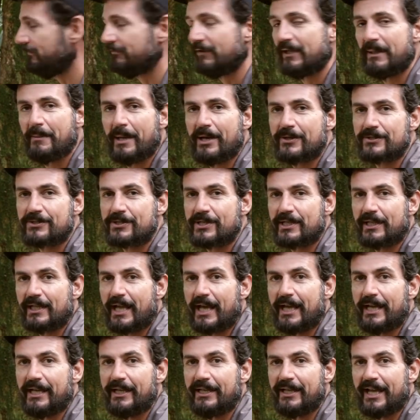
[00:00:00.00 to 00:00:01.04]
females to
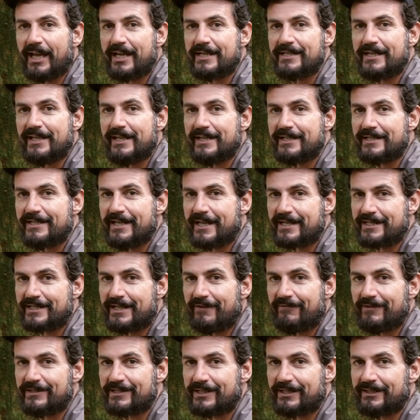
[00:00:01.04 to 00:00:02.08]
lay eggs in his nest
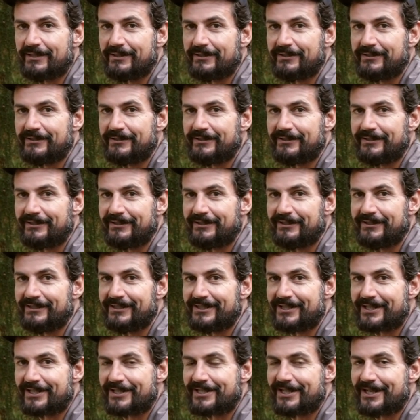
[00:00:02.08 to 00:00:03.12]
if he's a
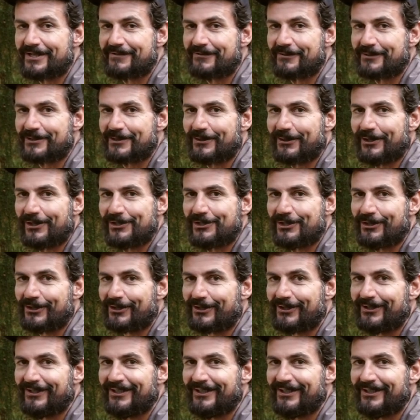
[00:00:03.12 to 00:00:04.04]
successful sort of chook.